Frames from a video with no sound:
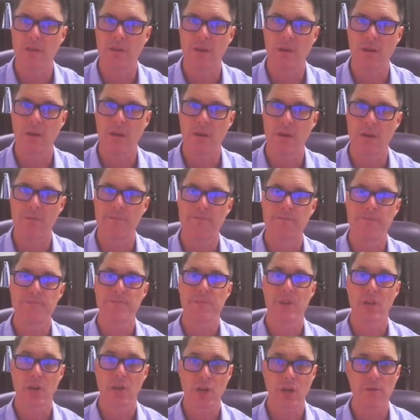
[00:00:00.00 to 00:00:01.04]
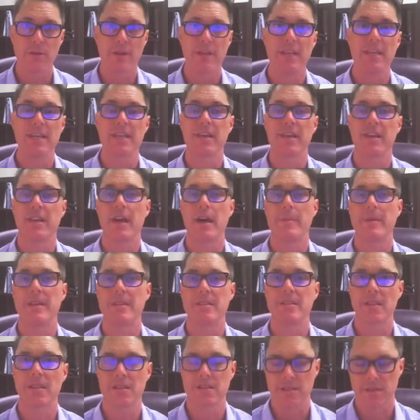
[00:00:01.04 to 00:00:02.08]
our current economic
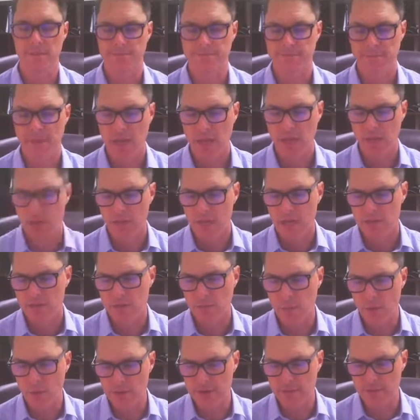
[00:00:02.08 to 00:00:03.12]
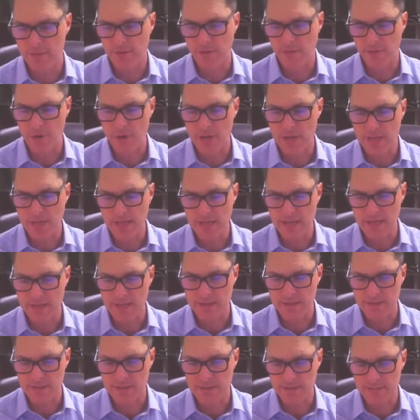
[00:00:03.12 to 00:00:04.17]
system. So point number 3
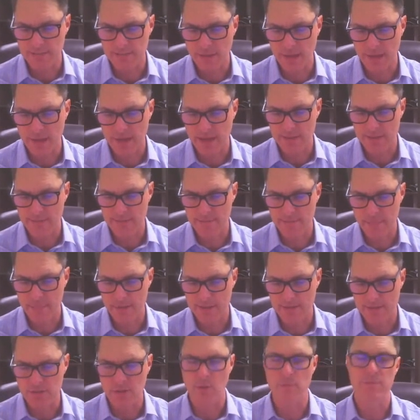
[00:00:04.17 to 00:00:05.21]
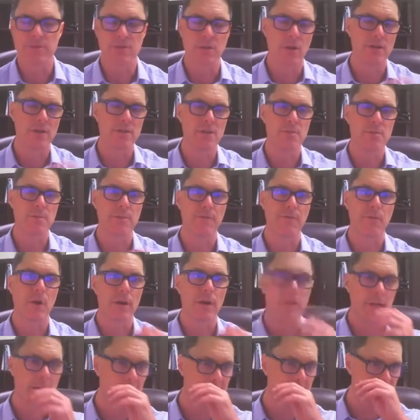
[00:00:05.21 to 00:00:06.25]
is, just before I
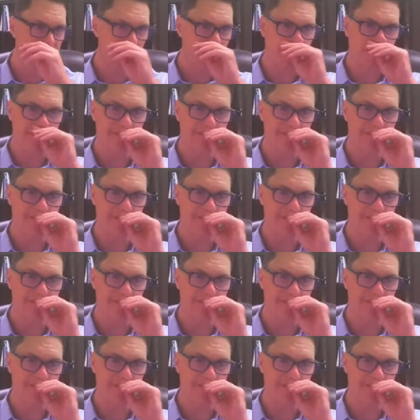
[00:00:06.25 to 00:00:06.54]
lock that off.